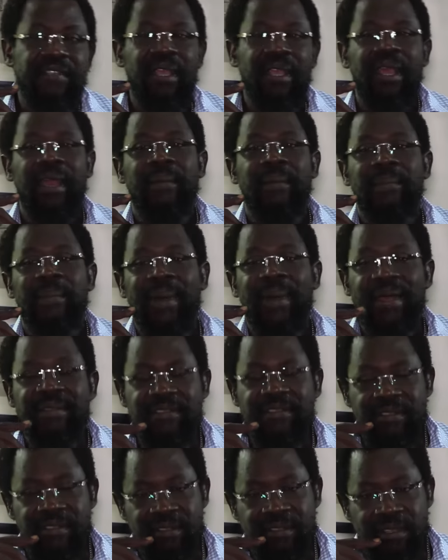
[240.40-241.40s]
the
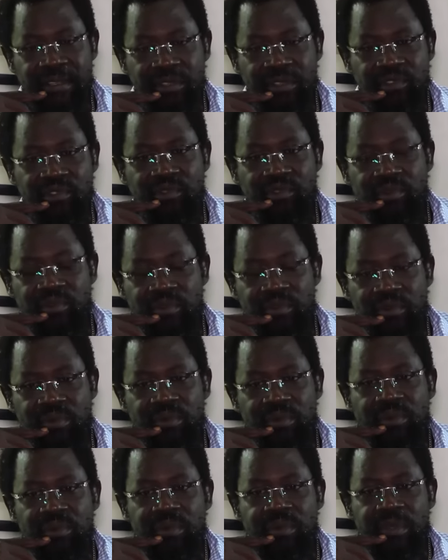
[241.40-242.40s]
capacity to
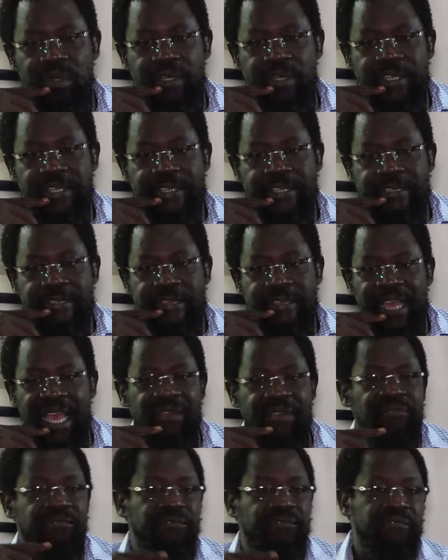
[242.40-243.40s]

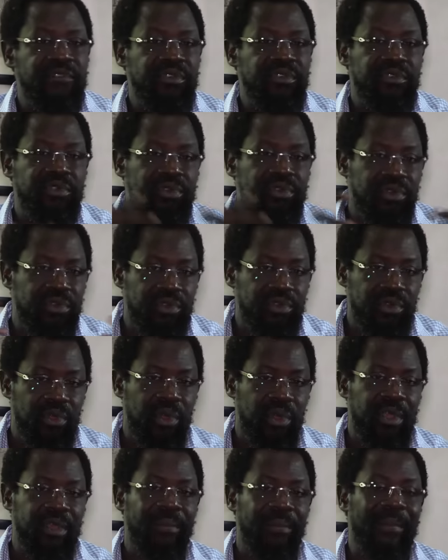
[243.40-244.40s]
envision
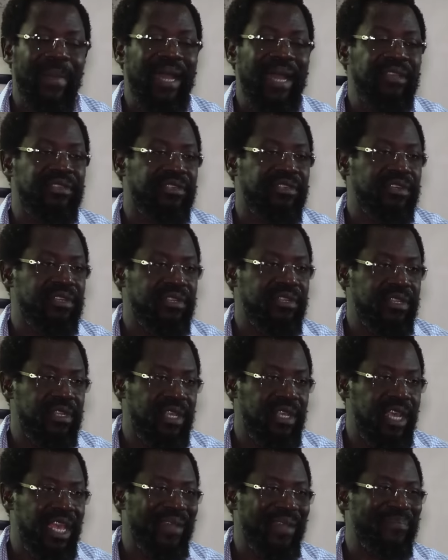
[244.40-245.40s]
or imagine
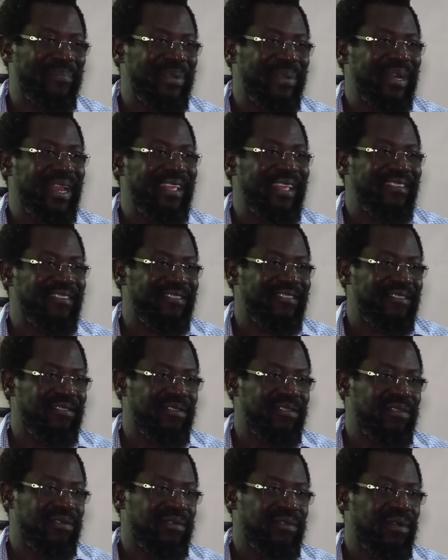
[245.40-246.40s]
a place
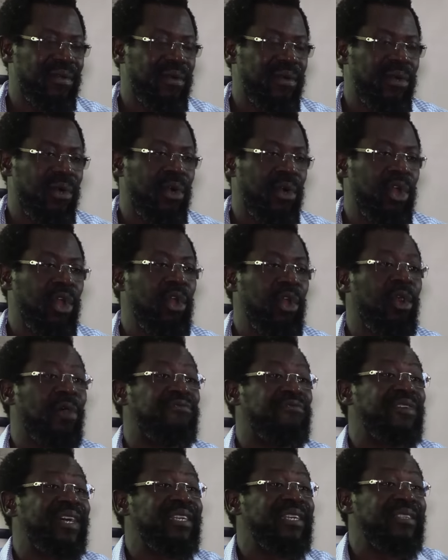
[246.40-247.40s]

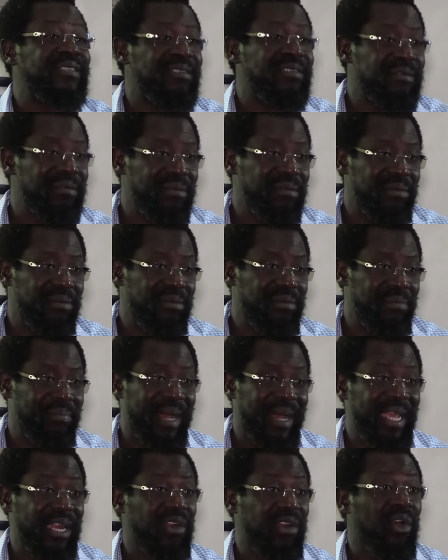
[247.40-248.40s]
ungoverned
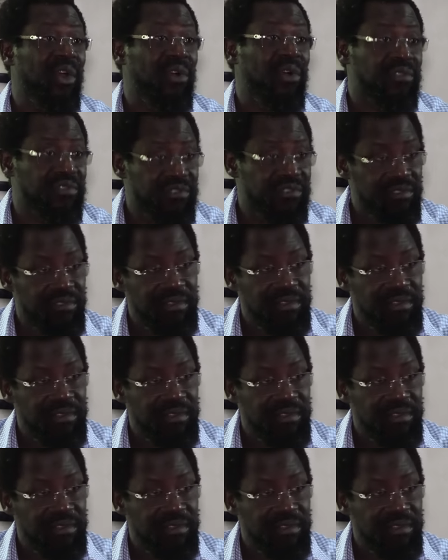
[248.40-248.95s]
by laws.